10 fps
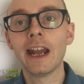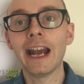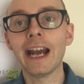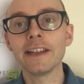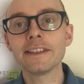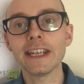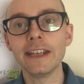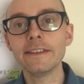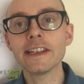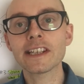And
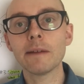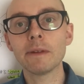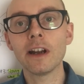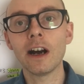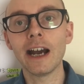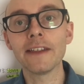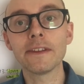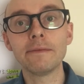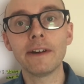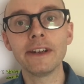in this seminar at the
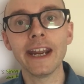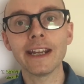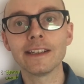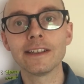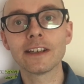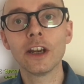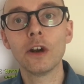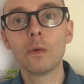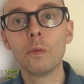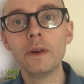very end,
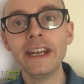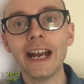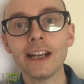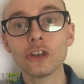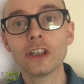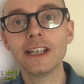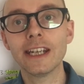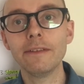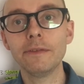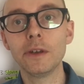we actually
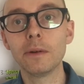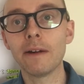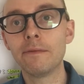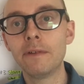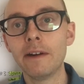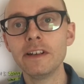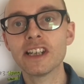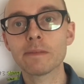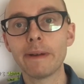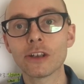give you a very
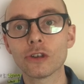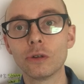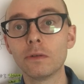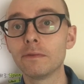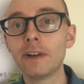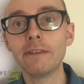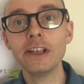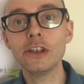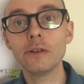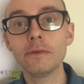special,
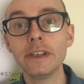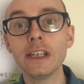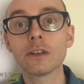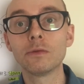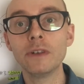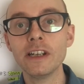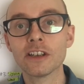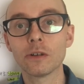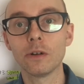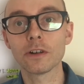very unique
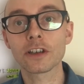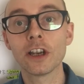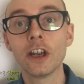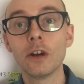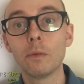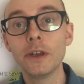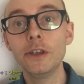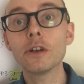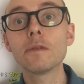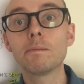resource where
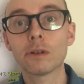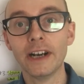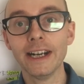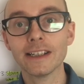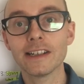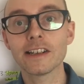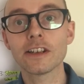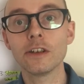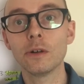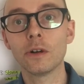you can practice
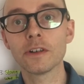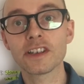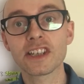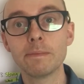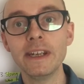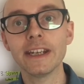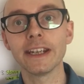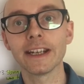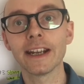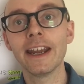your
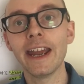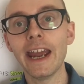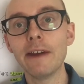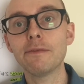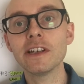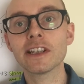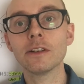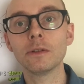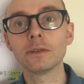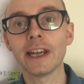speaking every
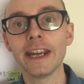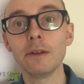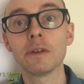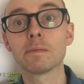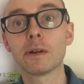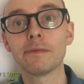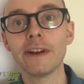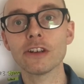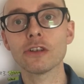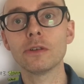single day with
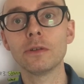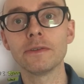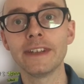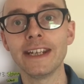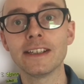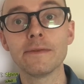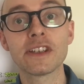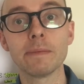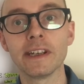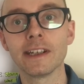professional native
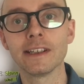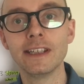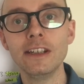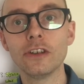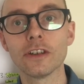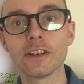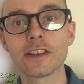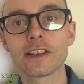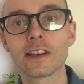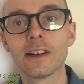speaking
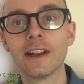teachers.